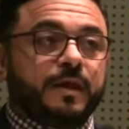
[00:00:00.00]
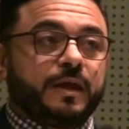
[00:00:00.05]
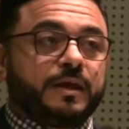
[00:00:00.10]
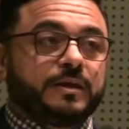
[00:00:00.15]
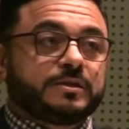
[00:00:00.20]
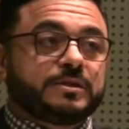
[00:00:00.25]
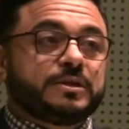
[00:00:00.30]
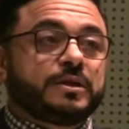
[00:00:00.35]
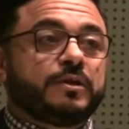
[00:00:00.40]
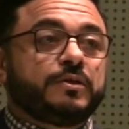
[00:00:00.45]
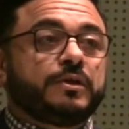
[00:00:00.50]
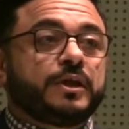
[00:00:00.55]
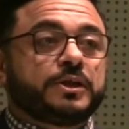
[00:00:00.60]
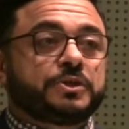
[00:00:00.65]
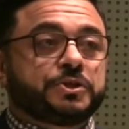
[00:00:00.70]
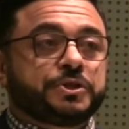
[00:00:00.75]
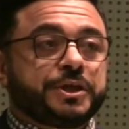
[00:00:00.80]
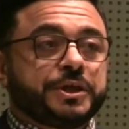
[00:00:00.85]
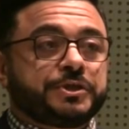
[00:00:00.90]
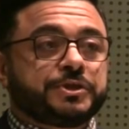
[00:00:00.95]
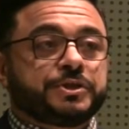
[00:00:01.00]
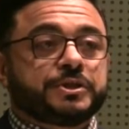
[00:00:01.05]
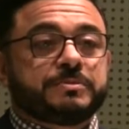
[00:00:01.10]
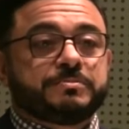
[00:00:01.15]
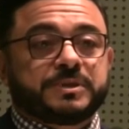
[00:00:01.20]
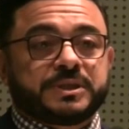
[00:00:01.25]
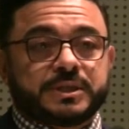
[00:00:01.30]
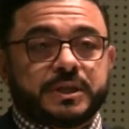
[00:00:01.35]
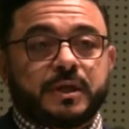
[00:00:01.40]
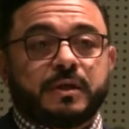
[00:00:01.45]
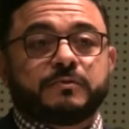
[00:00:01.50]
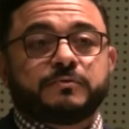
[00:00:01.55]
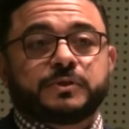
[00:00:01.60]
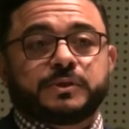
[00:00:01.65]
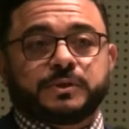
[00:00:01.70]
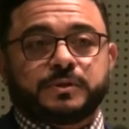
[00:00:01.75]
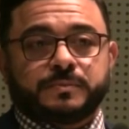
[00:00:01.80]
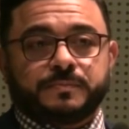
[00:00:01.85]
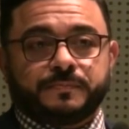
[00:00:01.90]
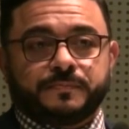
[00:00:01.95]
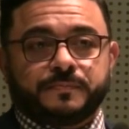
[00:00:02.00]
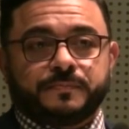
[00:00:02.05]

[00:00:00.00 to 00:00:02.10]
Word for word: until they change themselves.